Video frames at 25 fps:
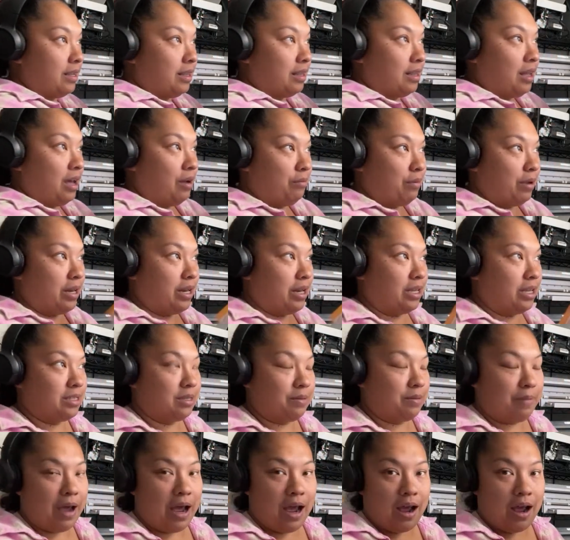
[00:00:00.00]
that we need
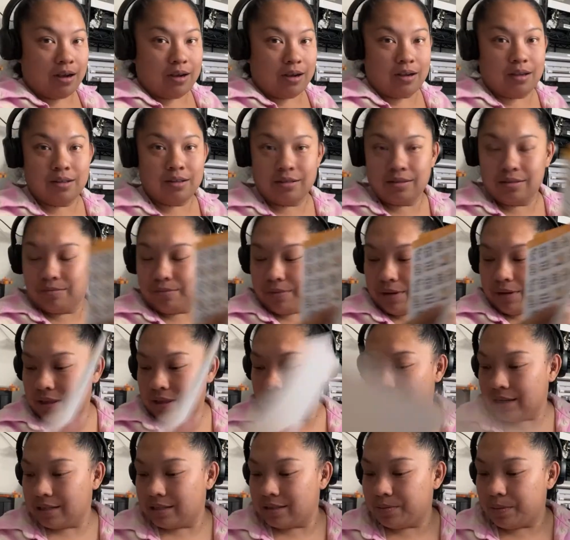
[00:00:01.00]
to pack with
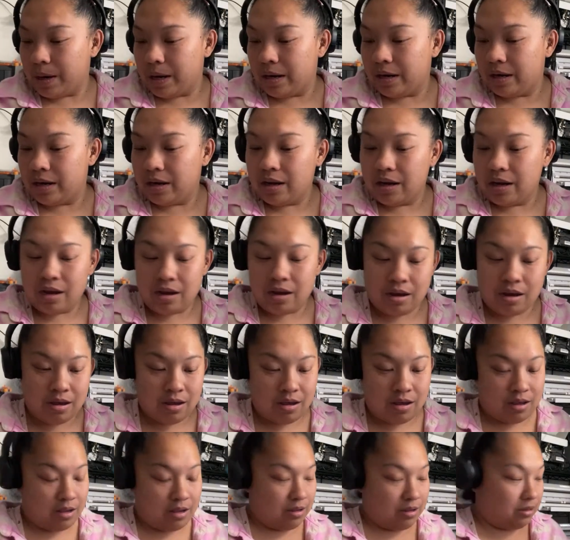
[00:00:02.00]
this one
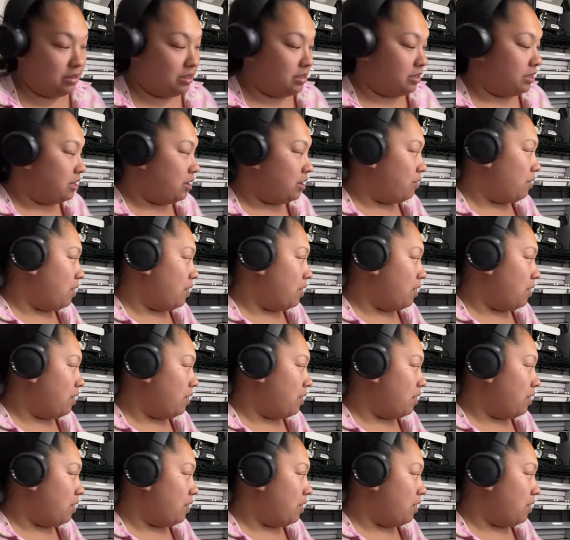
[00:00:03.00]
to go